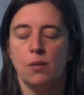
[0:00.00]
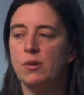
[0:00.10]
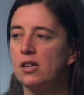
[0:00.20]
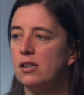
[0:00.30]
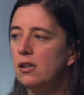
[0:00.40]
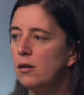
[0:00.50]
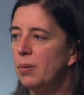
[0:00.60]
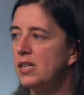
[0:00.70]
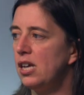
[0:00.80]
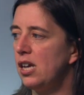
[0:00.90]
And we're going to
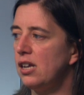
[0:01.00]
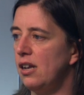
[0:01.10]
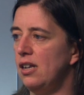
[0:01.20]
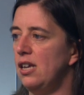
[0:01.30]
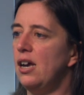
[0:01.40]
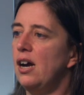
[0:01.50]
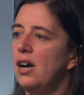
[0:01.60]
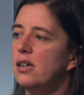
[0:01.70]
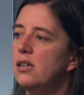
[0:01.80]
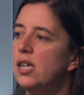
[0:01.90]
look particularly
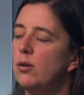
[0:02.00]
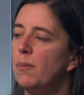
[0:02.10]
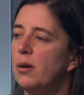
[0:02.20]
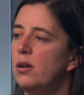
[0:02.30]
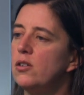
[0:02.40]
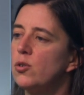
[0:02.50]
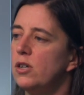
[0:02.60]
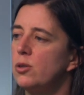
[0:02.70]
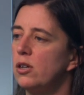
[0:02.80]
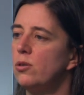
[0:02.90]
at a new approach
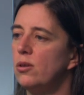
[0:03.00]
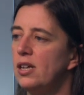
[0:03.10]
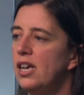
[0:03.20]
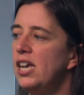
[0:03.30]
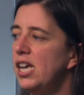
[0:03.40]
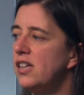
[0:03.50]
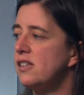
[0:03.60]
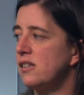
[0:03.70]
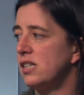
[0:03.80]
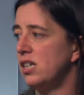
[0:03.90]
which we're calling
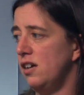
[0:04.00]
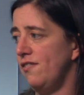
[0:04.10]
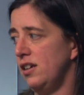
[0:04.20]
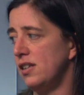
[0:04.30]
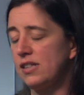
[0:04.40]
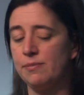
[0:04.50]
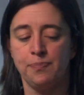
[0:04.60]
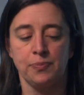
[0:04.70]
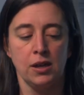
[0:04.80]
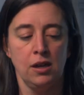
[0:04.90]
heat as a service.
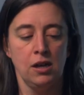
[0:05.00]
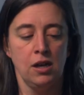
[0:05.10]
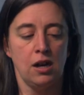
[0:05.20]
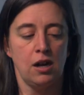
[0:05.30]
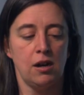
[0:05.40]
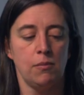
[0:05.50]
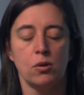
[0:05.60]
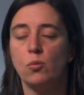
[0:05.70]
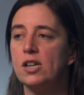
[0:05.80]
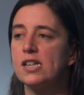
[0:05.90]

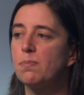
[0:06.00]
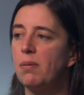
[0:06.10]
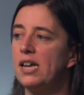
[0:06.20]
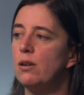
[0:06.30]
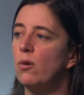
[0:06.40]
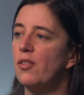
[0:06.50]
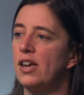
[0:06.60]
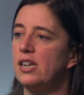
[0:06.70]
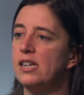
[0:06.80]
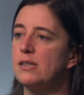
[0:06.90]
We'll explain what
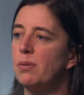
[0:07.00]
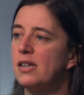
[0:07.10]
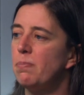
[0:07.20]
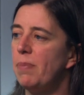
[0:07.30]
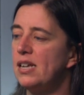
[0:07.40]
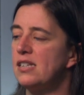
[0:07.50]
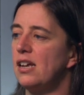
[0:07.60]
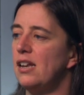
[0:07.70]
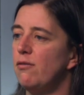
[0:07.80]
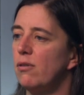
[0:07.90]
that is, but it's
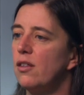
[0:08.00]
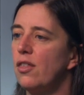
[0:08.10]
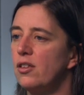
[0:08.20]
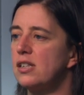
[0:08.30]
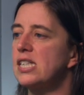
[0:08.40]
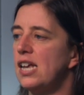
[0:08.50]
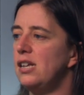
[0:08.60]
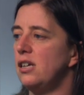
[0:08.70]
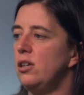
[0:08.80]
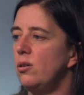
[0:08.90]
basically, rather than
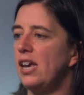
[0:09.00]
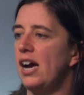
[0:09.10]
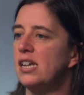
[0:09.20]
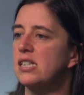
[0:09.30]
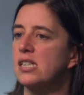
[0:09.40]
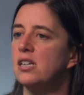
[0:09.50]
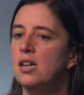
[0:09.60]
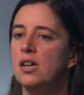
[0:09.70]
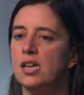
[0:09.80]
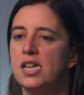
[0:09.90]
selling you gas,
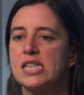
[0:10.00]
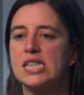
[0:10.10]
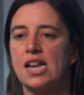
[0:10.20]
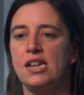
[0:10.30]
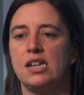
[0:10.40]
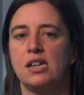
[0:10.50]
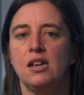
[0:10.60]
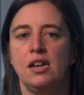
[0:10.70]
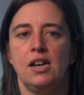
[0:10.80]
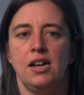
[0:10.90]
it's selling